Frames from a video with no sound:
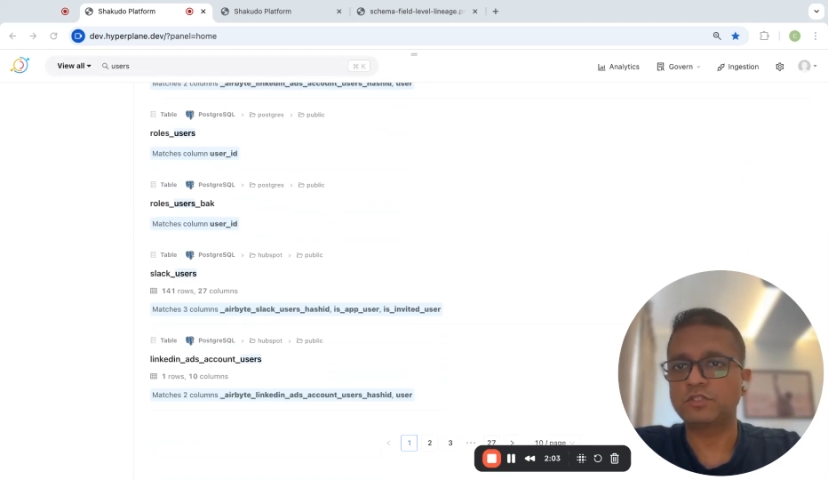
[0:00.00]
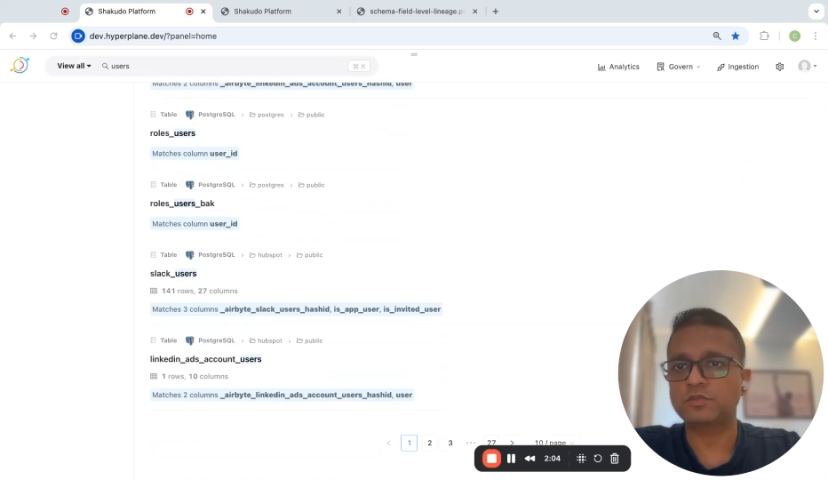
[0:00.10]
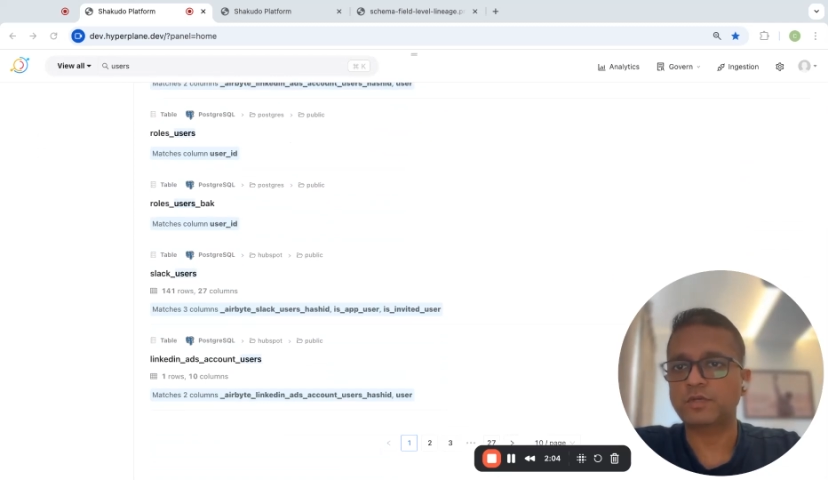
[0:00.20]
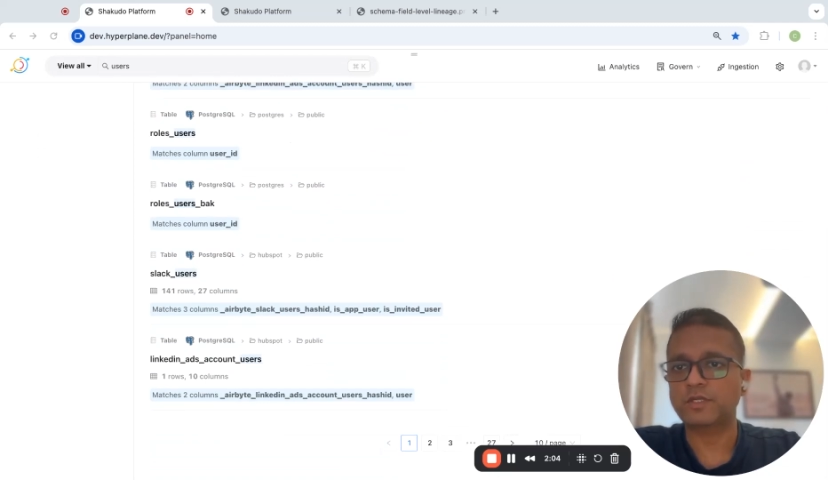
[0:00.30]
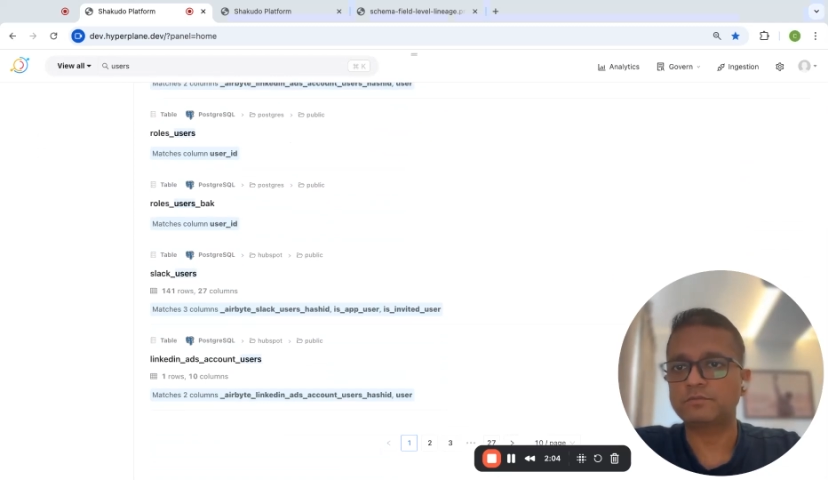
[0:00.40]

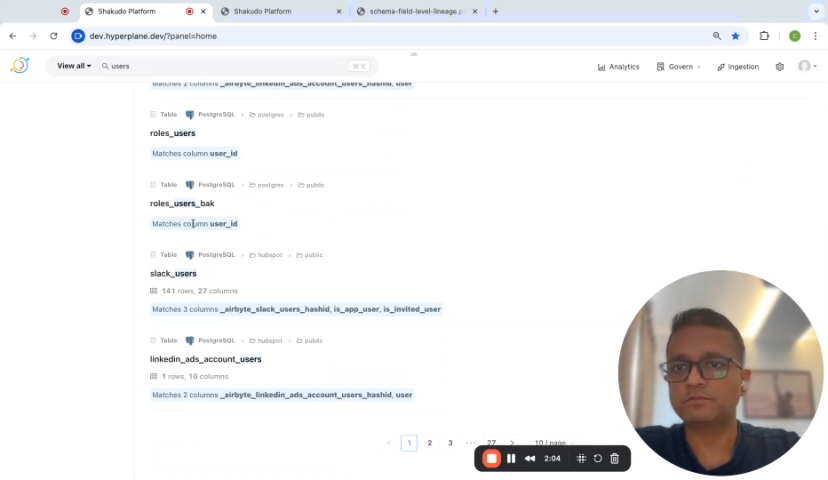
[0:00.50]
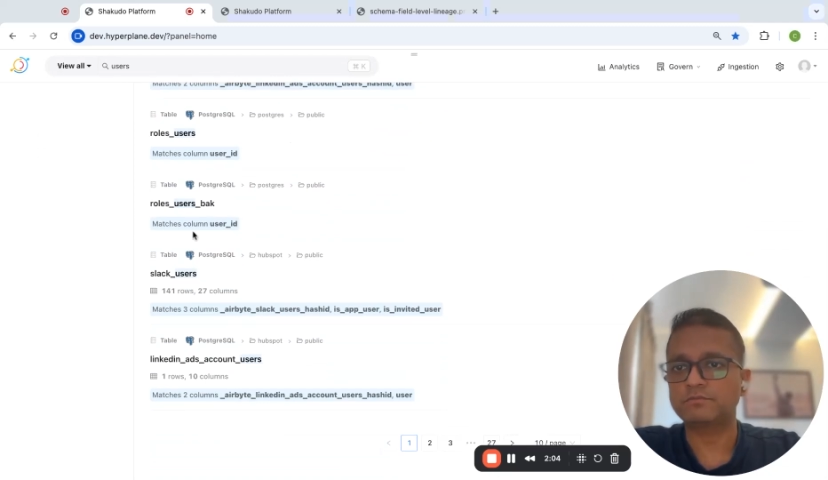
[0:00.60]
this one.